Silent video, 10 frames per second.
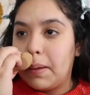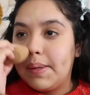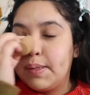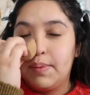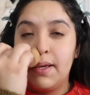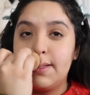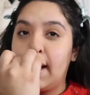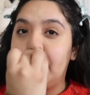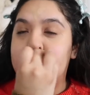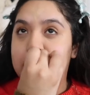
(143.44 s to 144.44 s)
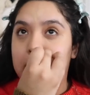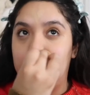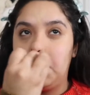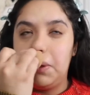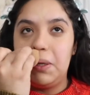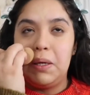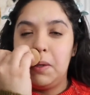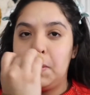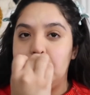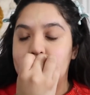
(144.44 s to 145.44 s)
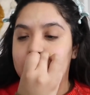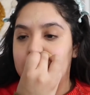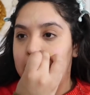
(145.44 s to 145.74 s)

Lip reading: So because I don't use